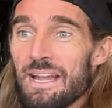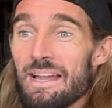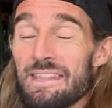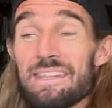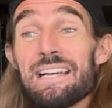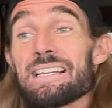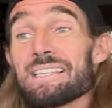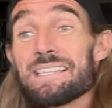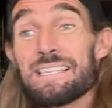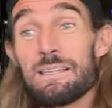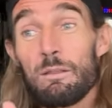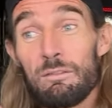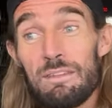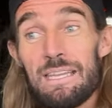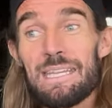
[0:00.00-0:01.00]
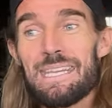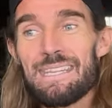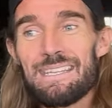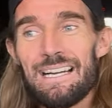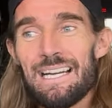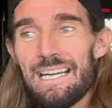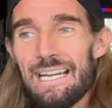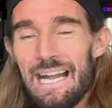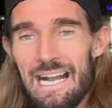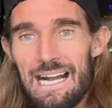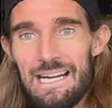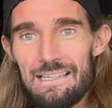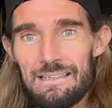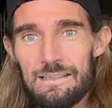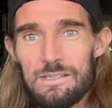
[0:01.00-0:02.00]
And that's the thinking that I
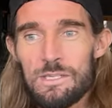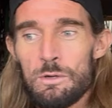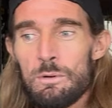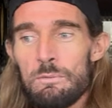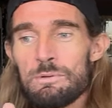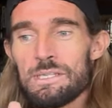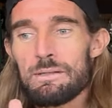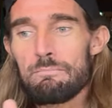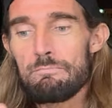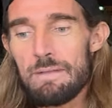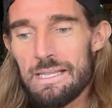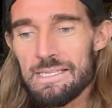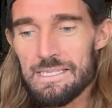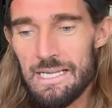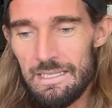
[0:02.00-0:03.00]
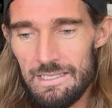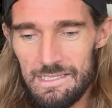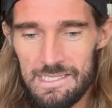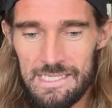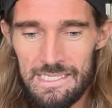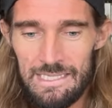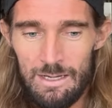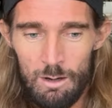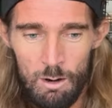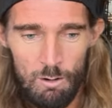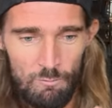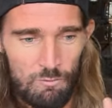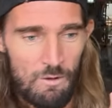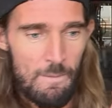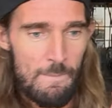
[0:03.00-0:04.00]
had. So it was the mentality
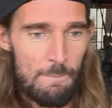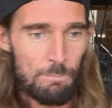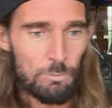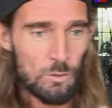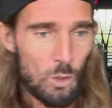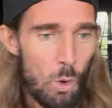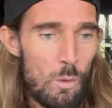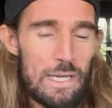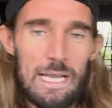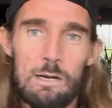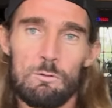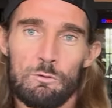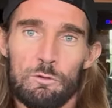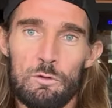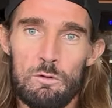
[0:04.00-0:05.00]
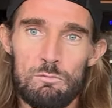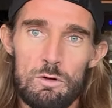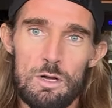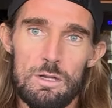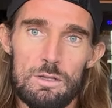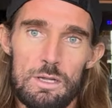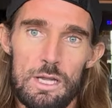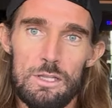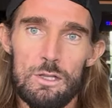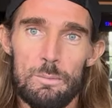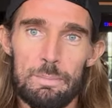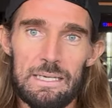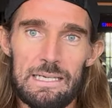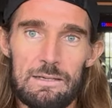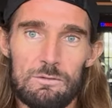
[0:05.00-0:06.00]
of going out for a run and not
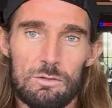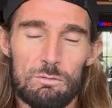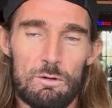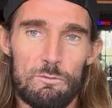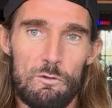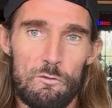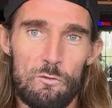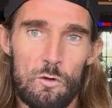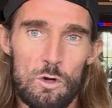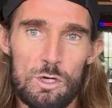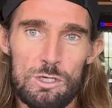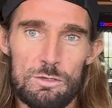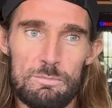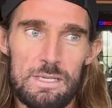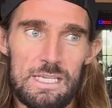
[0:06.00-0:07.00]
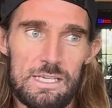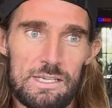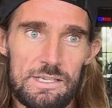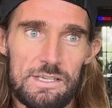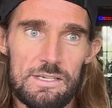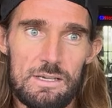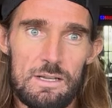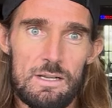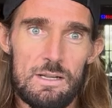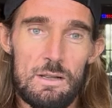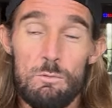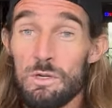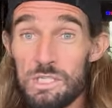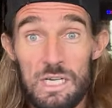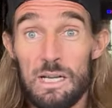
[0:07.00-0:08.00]
being able to run for 400 meters,
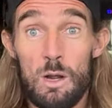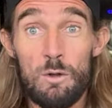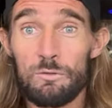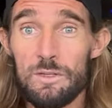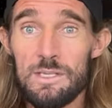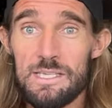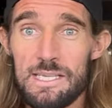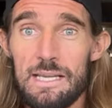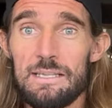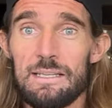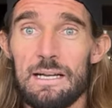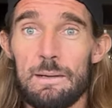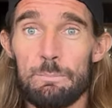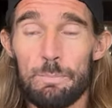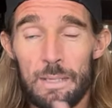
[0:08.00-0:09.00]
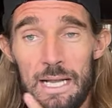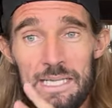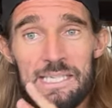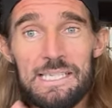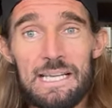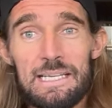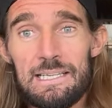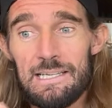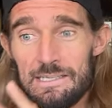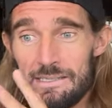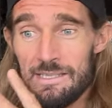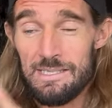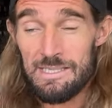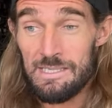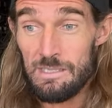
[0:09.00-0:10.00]
which I often say that, but I say that
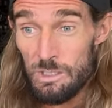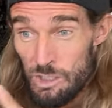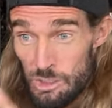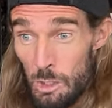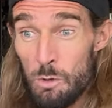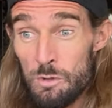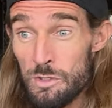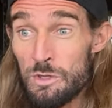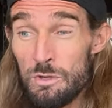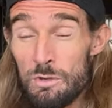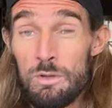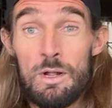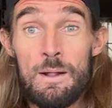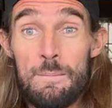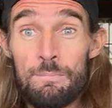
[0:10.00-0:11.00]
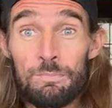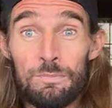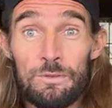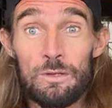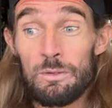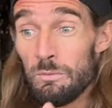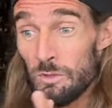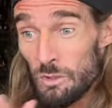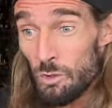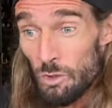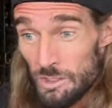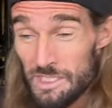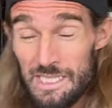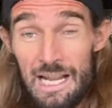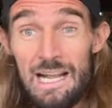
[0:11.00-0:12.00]
to show you that
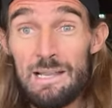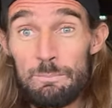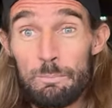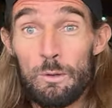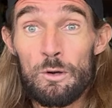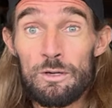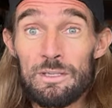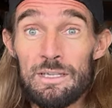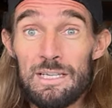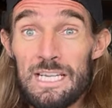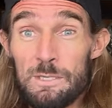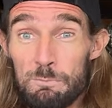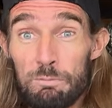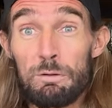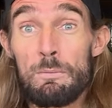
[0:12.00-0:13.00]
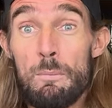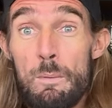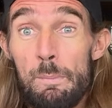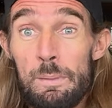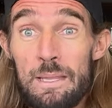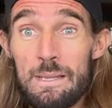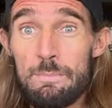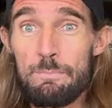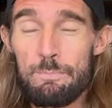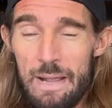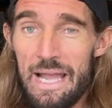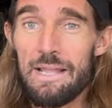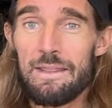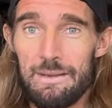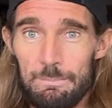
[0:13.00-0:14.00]
your starting point is probably
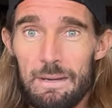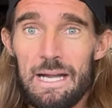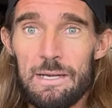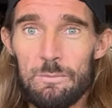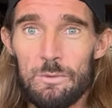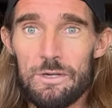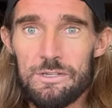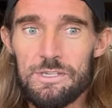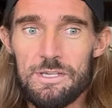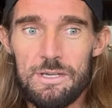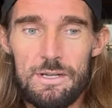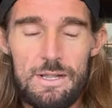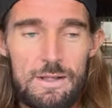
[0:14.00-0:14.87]
better than mine was